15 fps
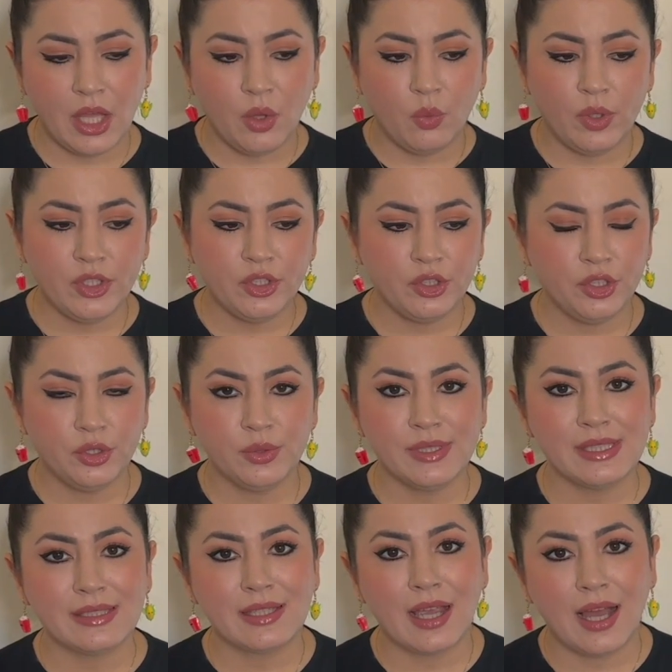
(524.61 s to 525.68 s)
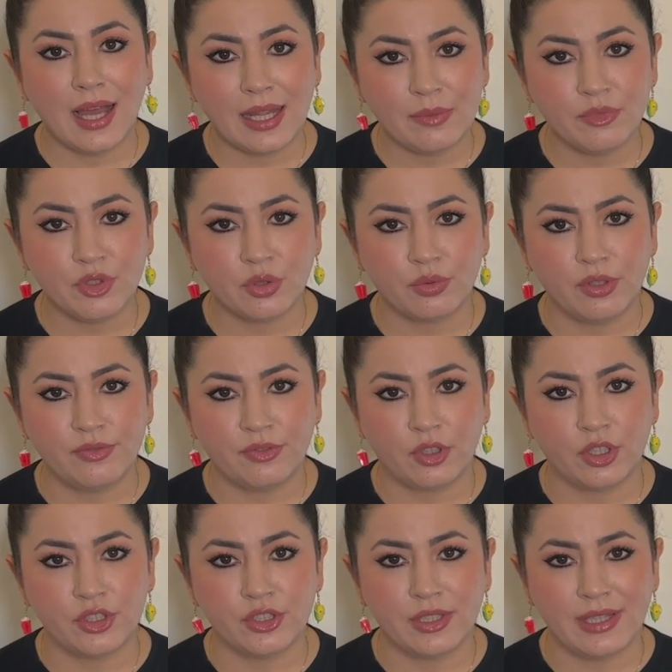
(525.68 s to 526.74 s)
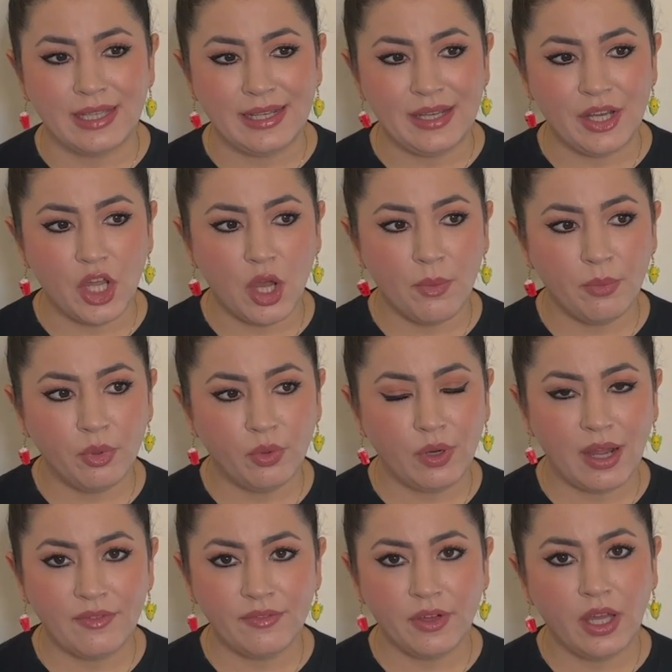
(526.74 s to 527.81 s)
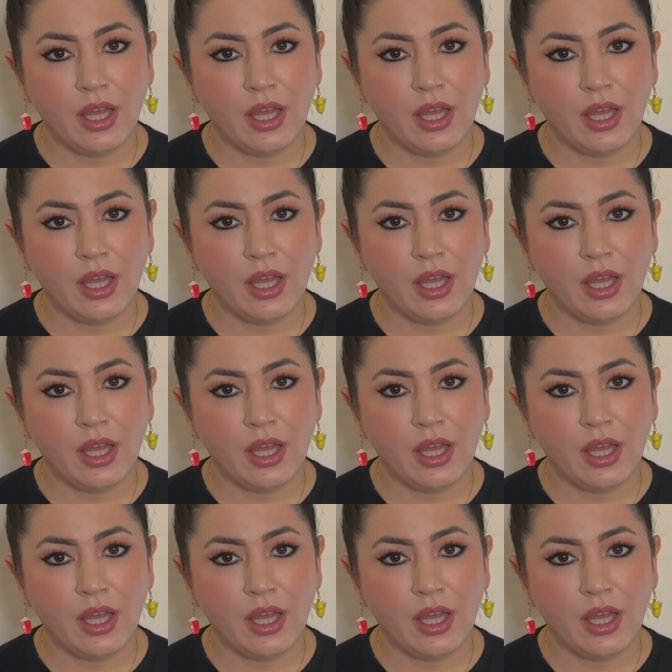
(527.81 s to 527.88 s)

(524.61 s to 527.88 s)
when you use time to refer to the number of